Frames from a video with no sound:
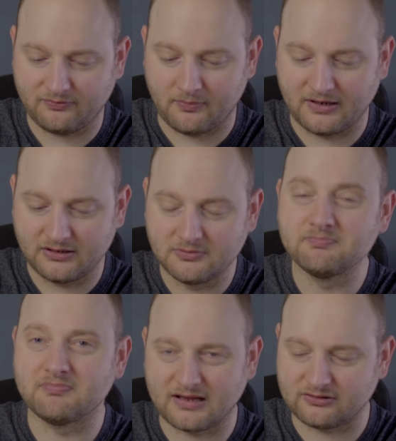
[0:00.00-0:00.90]
for me
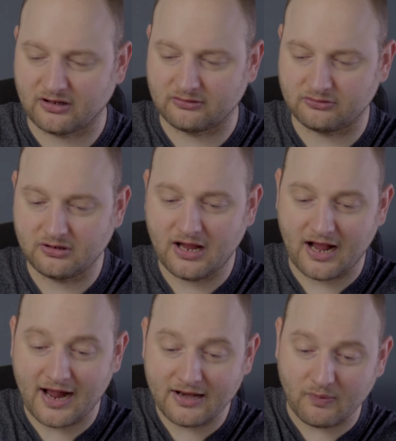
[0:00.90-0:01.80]
makes sense.
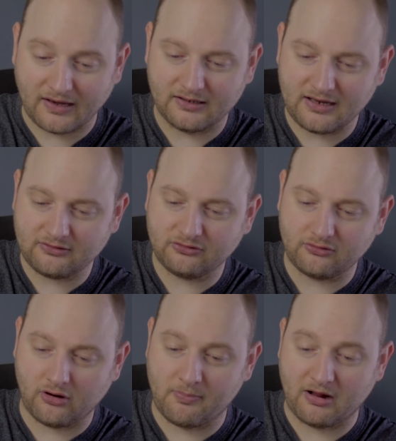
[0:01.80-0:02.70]
Either way, let's
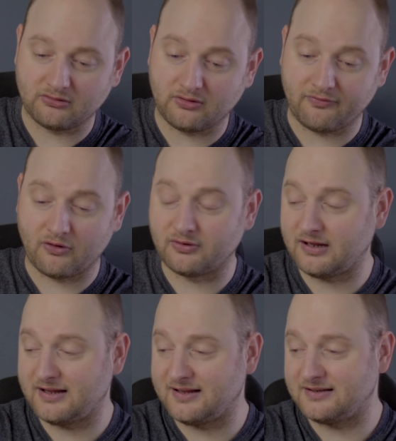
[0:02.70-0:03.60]
talk about the phone
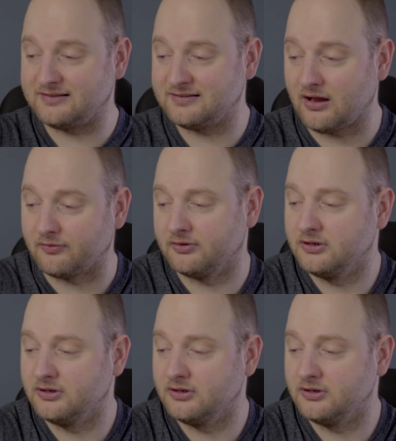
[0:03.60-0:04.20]
itself.